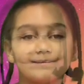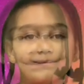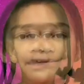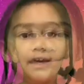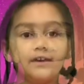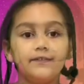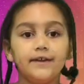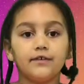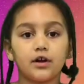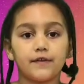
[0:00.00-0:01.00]
I guess
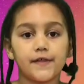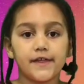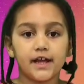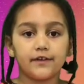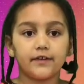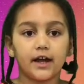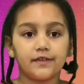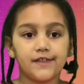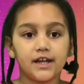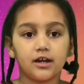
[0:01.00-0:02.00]
these are the things I
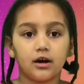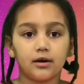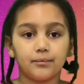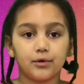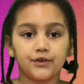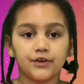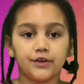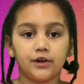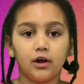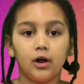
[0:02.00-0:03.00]
think are important
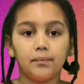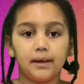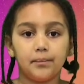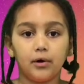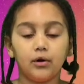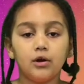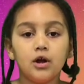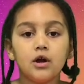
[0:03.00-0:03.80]
in all people,